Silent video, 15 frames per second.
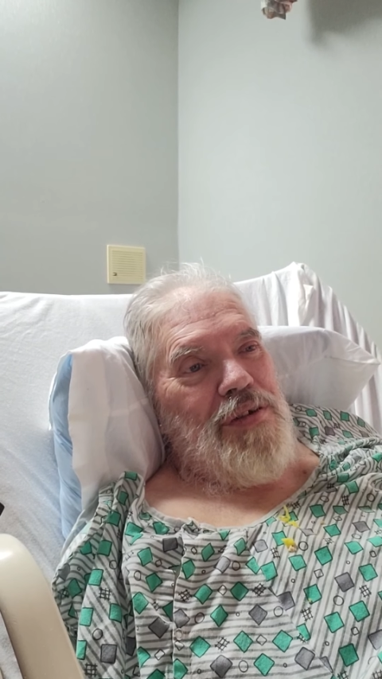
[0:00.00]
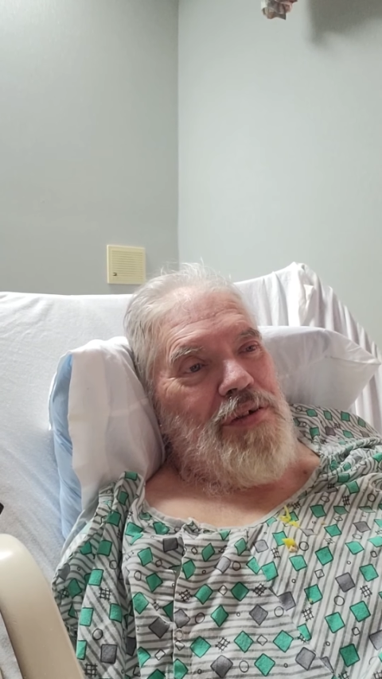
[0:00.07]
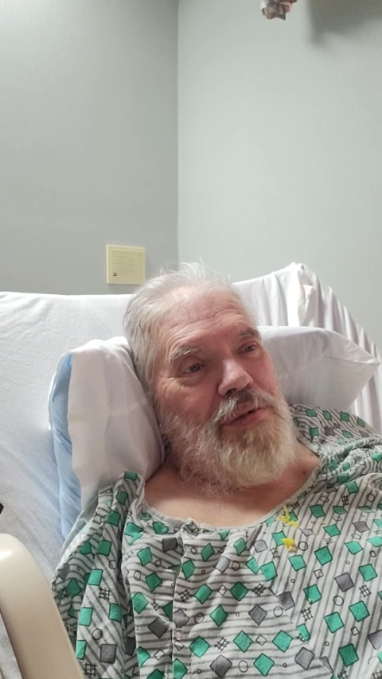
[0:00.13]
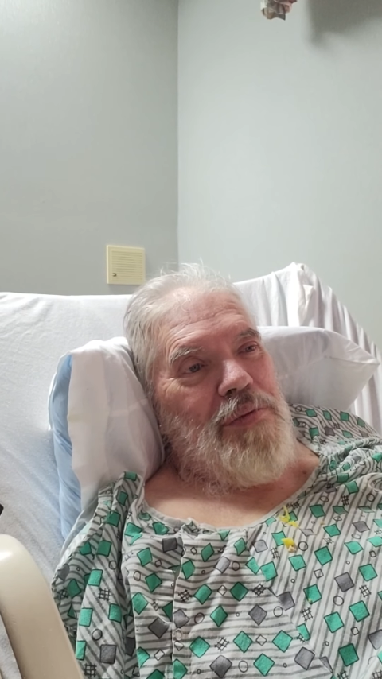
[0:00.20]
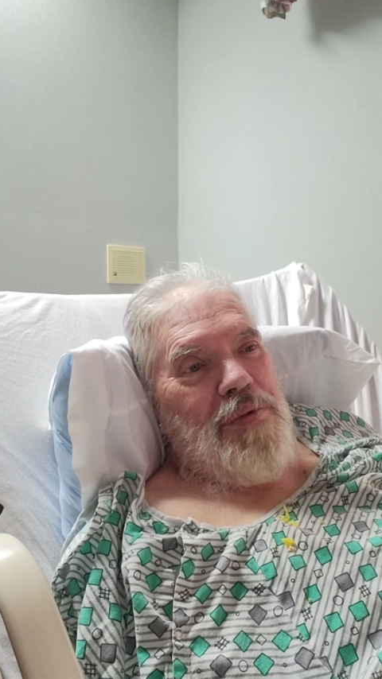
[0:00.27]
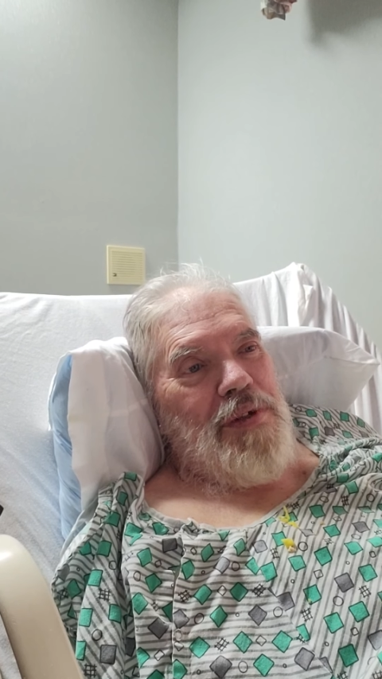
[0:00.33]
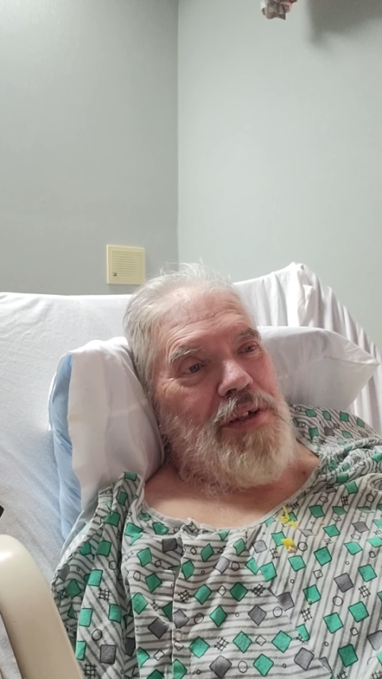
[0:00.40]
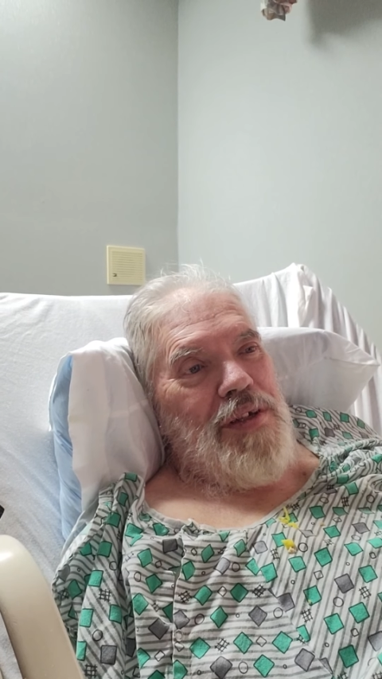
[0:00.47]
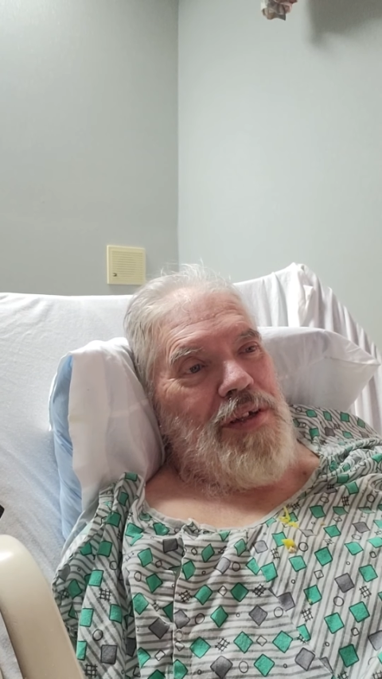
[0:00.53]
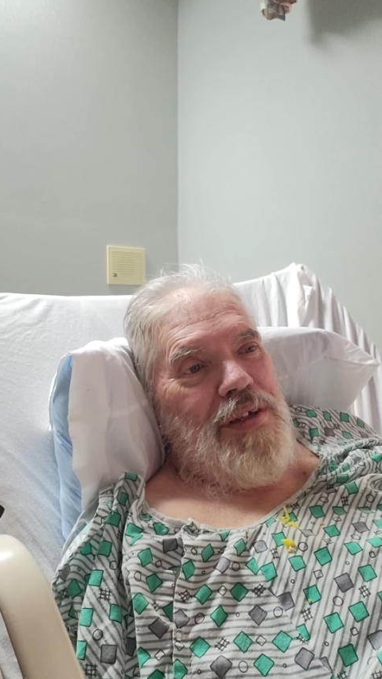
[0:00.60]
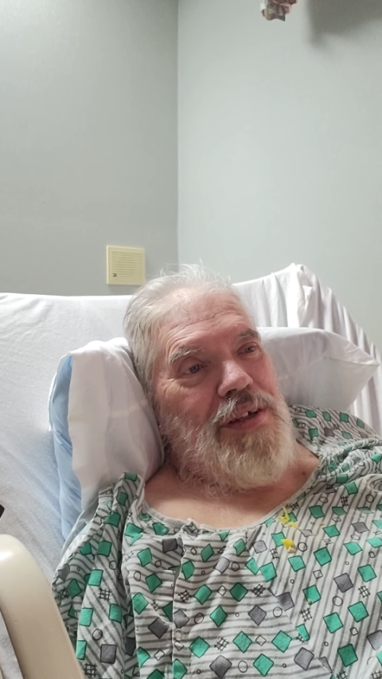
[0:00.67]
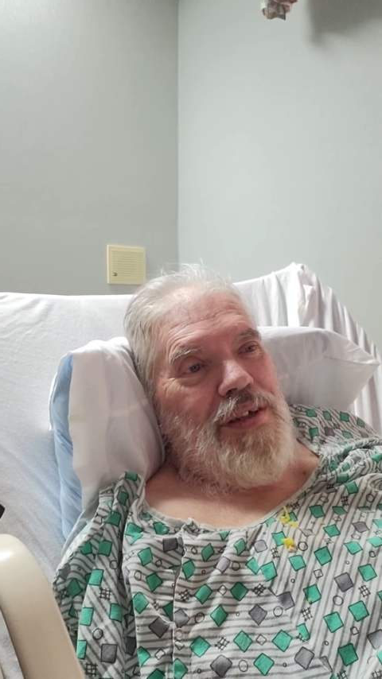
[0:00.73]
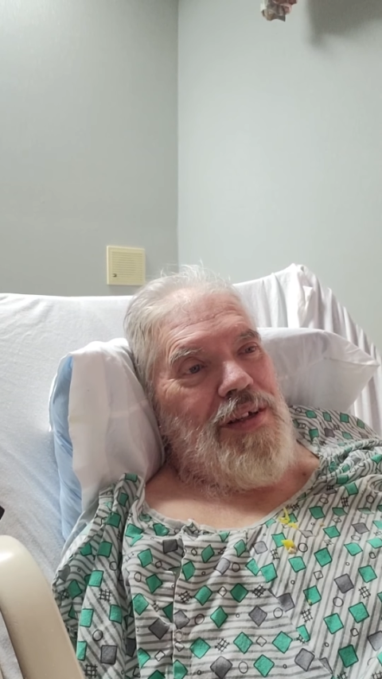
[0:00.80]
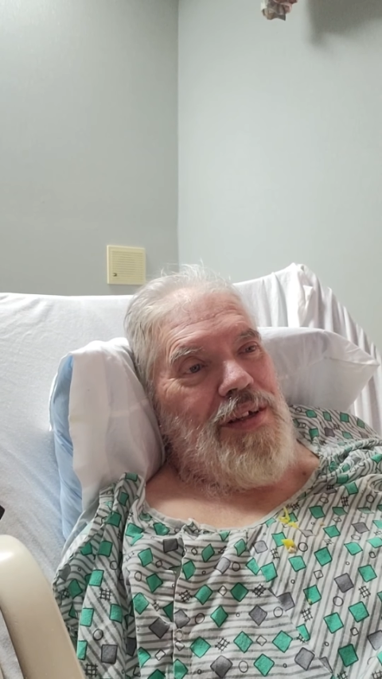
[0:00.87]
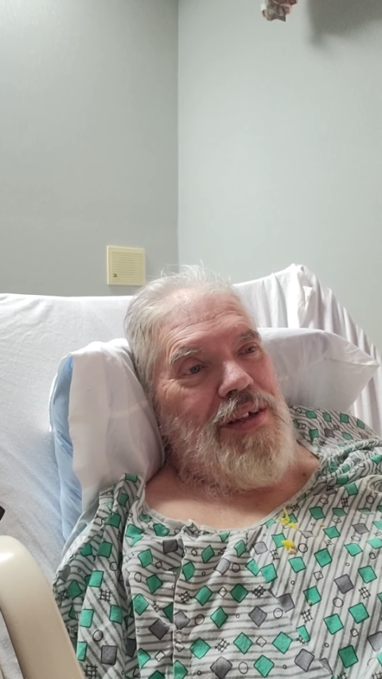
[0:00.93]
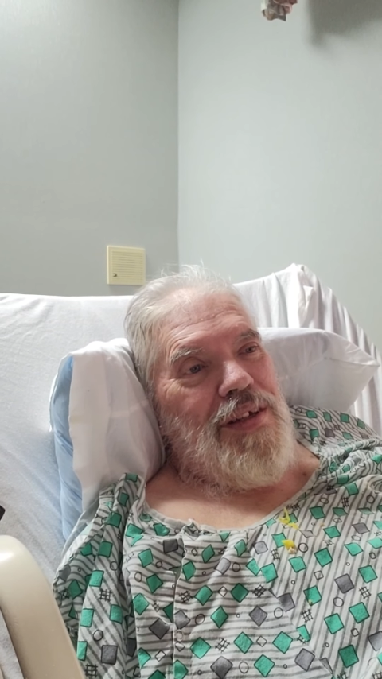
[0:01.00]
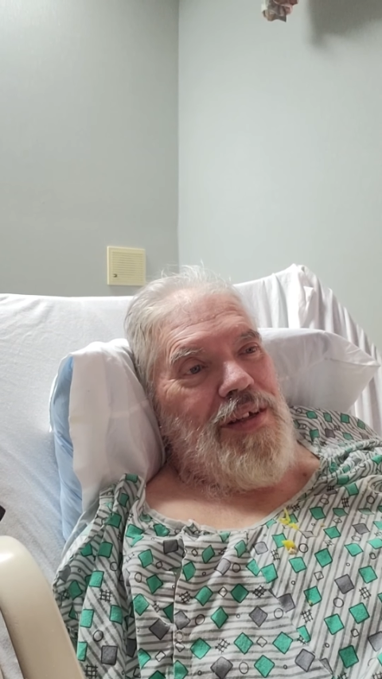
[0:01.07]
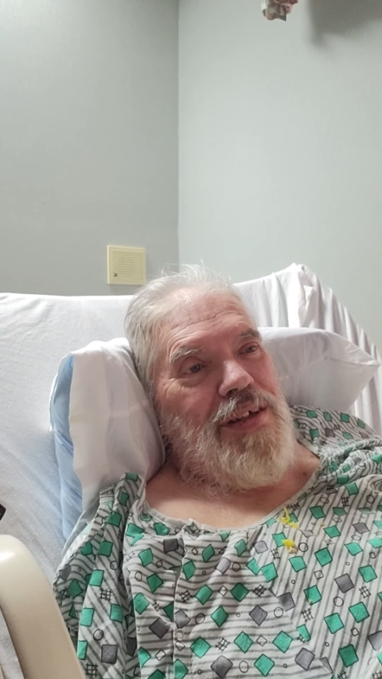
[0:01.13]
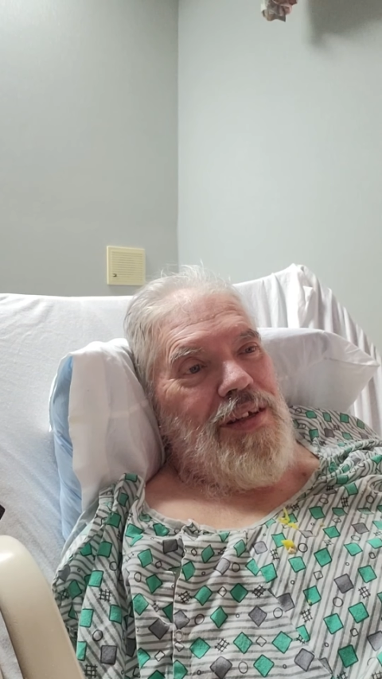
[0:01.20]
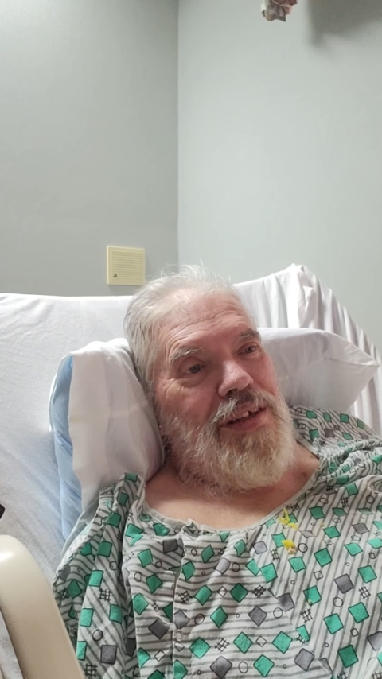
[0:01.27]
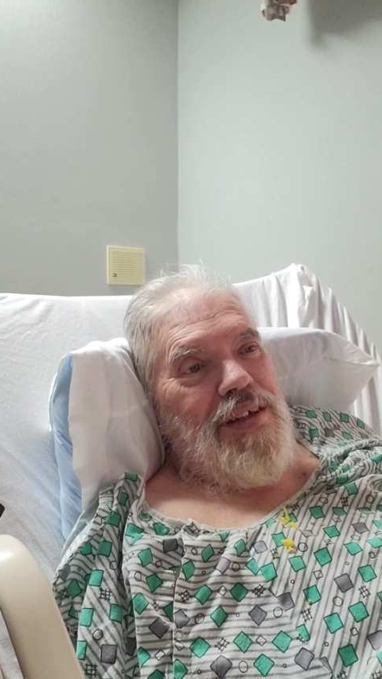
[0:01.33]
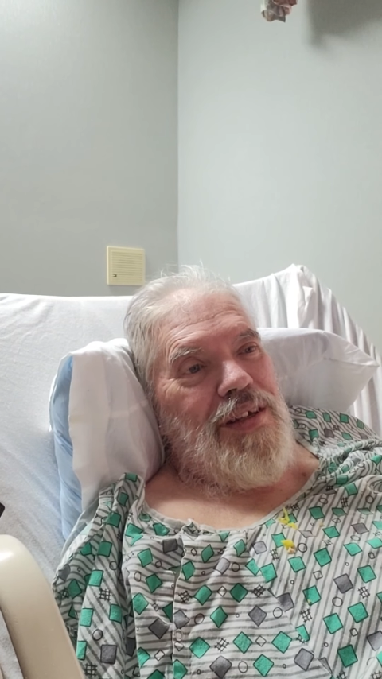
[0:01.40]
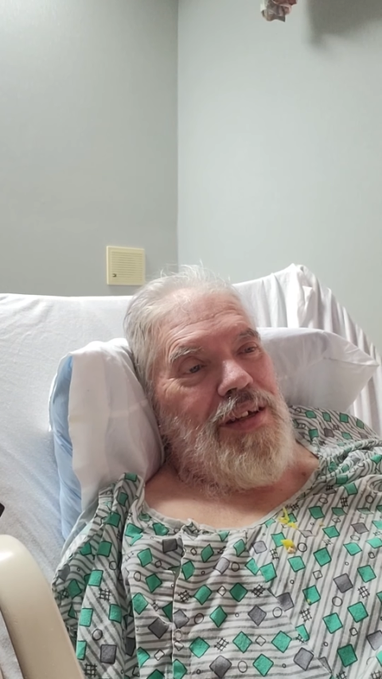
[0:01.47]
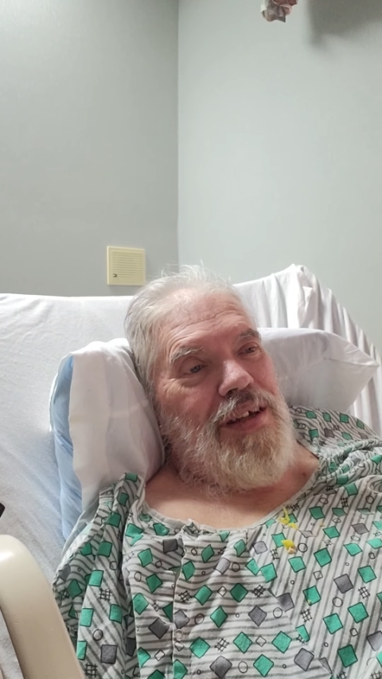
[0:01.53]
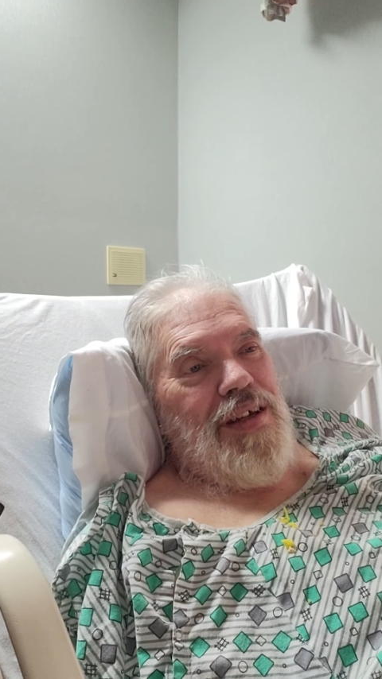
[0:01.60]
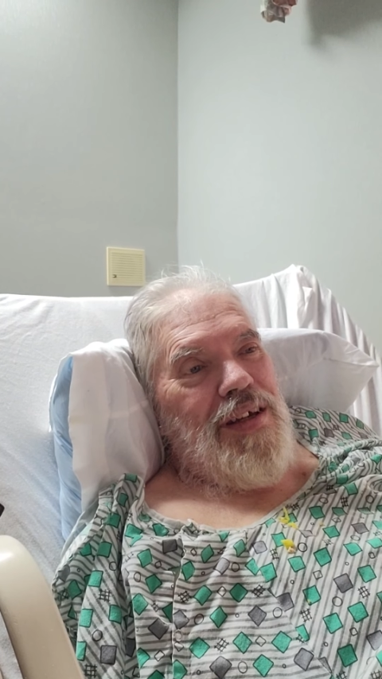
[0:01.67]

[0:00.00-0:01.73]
me.